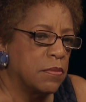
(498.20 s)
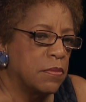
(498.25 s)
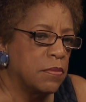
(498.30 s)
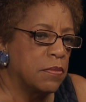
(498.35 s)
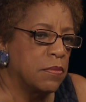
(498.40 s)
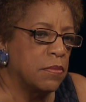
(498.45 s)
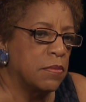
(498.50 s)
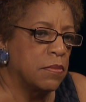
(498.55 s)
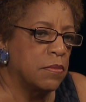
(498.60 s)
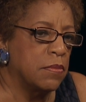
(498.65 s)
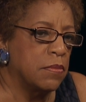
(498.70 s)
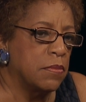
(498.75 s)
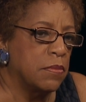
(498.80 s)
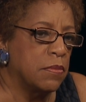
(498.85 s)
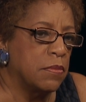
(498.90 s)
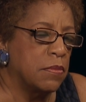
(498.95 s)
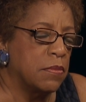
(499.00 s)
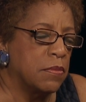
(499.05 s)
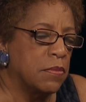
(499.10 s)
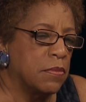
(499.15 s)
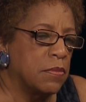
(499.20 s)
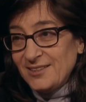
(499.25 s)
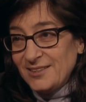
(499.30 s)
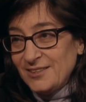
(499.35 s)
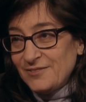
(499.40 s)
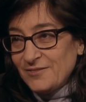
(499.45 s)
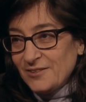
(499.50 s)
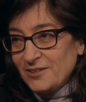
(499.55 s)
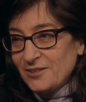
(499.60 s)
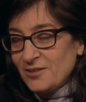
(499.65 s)
uh, identity
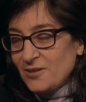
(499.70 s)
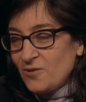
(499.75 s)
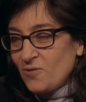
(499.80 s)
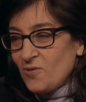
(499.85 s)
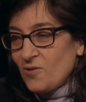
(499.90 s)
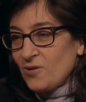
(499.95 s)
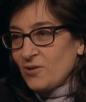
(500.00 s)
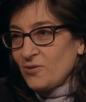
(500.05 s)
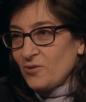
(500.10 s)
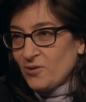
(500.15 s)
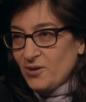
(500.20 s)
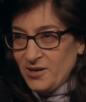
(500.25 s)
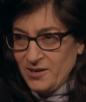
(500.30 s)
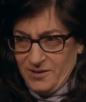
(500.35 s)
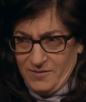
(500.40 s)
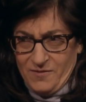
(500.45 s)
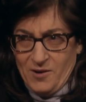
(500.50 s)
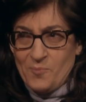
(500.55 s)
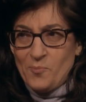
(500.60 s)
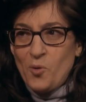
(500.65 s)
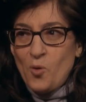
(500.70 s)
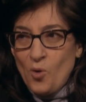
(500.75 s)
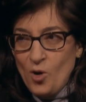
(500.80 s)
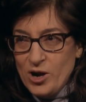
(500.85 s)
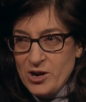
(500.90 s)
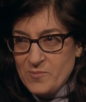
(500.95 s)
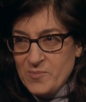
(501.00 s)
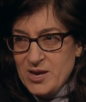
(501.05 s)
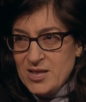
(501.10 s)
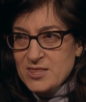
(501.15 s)
even, or, or kind of
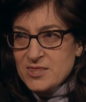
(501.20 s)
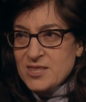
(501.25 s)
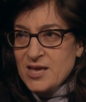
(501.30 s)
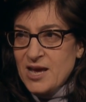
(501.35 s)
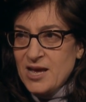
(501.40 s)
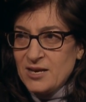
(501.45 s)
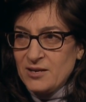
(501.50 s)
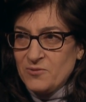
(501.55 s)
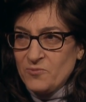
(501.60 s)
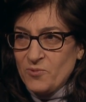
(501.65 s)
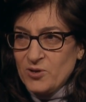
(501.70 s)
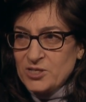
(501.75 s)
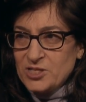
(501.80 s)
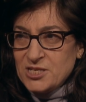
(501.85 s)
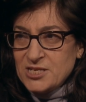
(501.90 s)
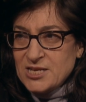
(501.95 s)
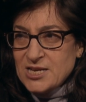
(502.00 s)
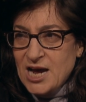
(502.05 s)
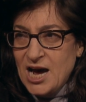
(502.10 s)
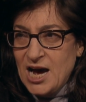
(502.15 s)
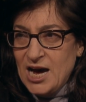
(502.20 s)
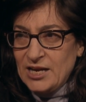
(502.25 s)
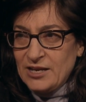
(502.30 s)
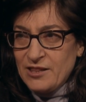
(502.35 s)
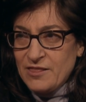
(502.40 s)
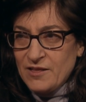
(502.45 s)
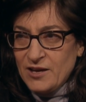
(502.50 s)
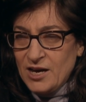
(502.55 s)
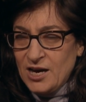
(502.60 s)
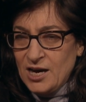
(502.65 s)
comportment that was not
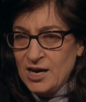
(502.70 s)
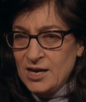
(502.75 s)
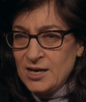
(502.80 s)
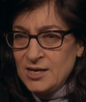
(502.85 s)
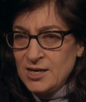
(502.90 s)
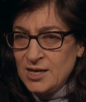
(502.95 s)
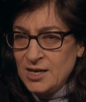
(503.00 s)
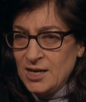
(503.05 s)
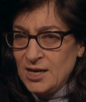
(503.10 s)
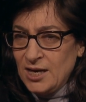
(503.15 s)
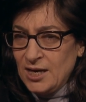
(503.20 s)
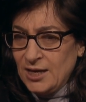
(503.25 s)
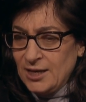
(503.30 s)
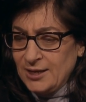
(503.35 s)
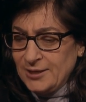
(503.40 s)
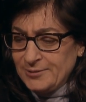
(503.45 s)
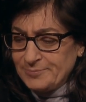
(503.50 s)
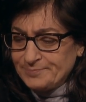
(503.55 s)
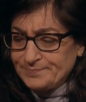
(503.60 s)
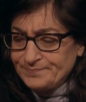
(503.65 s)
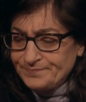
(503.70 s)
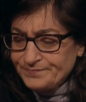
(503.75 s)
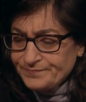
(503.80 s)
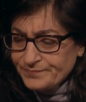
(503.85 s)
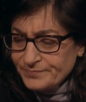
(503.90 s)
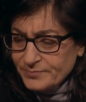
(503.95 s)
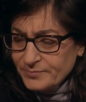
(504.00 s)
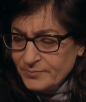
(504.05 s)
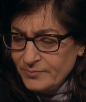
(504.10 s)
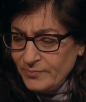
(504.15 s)
the, um,
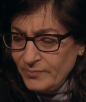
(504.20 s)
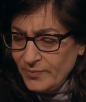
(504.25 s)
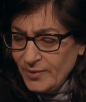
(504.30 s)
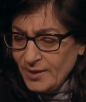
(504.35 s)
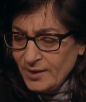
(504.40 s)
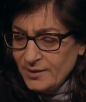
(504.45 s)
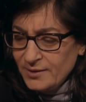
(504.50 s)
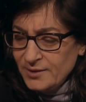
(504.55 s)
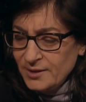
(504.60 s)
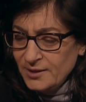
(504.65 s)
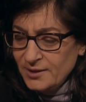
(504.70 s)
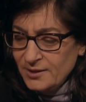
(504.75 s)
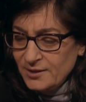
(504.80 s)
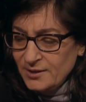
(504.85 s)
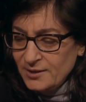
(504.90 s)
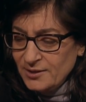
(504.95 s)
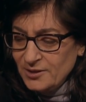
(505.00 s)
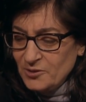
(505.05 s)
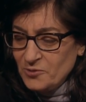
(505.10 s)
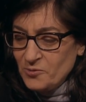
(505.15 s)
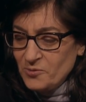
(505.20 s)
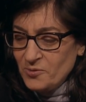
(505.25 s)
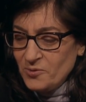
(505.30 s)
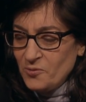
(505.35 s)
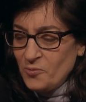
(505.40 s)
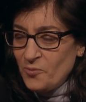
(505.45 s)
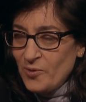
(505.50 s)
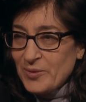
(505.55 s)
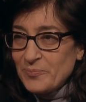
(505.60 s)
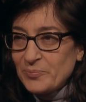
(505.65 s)
the
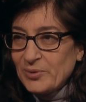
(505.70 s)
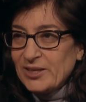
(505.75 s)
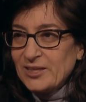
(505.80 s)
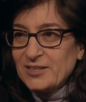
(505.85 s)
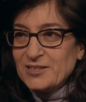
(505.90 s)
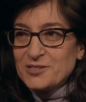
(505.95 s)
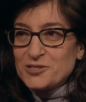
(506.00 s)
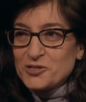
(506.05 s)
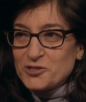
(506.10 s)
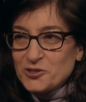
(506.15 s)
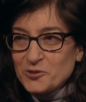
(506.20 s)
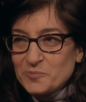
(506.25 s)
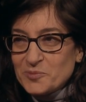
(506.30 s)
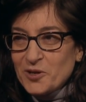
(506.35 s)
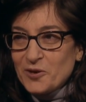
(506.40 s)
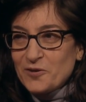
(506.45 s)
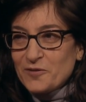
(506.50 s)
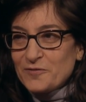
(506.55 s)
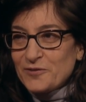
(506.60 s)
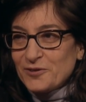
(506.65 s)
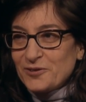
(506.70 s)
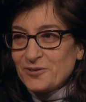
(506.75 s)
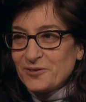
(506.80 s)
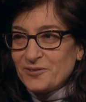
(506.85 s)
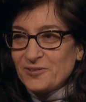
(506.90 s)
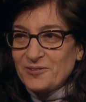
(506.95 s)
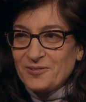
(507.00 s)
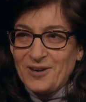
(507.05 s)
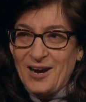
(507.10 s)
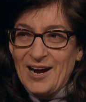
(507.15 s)
wimpy, stooped
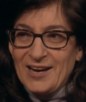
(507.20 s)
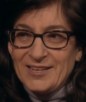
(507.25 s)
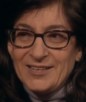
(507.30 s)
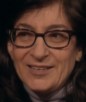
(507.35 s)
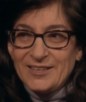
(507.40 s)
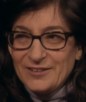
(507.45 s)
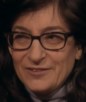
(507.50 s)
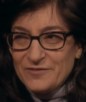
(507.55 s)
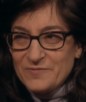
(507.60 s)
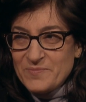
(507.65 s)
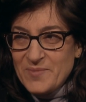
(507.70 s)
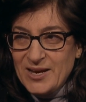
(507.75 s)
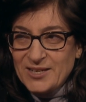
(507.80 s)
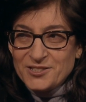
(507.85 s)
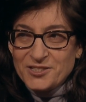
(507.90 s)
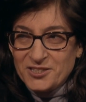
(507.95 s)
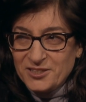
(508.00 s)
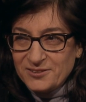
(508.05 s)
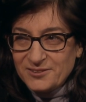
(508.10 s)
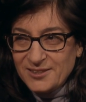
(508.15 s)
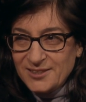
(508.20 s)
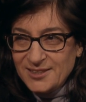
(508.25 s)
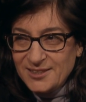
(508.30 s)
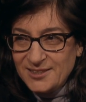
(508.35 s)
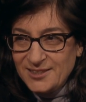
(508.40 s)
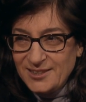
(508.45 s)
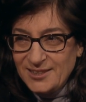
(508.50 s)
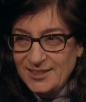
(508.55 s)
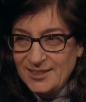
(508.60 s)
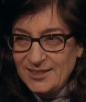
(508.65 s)
over idea of
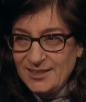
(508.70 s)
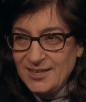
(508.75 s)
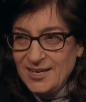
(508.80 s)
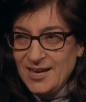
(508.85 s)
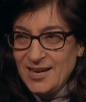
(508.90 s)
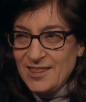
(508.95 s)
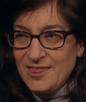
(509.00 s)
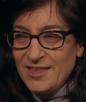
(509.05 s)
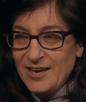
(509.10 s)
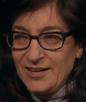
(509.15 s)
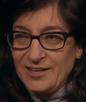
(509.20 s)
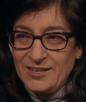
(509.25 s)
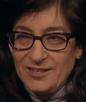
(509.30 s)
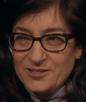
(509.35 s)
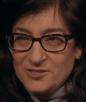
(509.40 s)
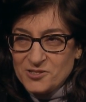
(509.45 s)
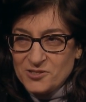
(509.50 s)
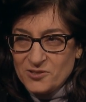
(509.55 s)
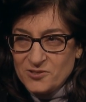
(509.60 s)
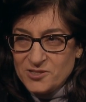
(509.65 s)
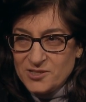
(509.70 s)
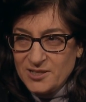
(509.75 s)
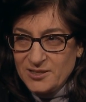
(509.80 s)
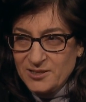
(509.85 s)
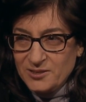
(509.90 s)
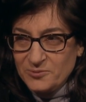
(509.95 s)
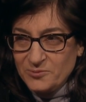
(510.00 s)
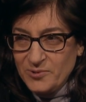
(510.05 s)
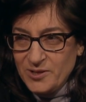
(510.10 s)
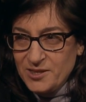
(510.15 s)
masculinity that he
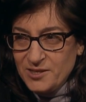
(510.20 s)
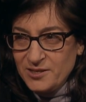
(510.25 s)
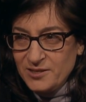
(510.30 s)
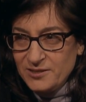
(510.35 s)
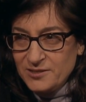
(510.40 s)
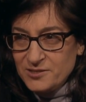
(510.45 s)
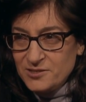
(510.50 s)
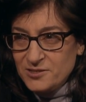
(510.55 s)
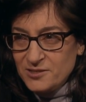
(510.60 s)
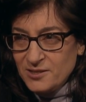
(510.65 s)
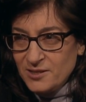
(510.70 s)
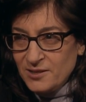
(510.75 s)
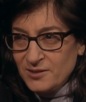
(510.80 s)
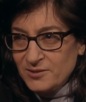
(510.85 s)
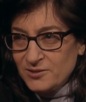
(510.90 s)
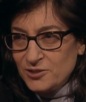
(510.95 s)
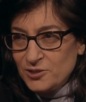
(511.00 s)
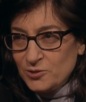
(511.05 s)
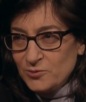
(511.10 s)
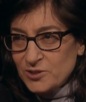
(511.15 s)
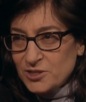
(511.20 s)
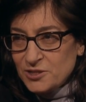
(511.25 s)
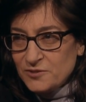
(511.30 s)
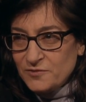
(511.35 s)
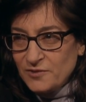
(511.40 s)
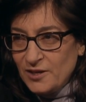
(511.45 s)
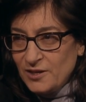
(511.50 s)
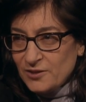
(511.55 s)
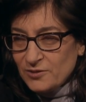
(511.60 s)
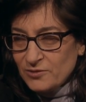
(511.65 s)
associated with his uh, Jewish
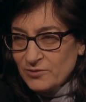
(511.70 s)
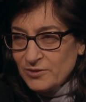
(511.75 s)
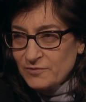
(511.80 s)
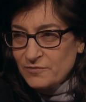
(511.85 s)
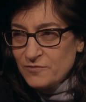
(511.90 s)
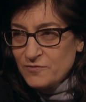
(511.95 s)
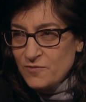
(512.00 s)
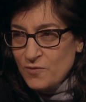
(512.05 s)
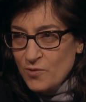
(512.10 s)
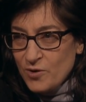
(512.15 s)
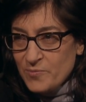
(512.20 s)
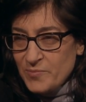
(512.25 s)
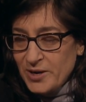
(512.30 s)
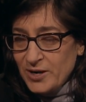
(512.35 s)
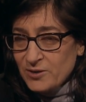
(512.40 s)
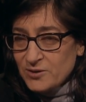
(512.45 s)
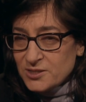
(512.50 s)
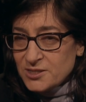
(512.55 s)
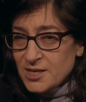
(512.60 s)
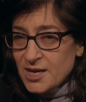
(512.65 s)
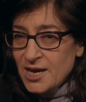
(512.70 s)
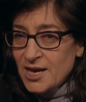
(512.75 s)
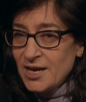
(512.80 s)
father and forebears.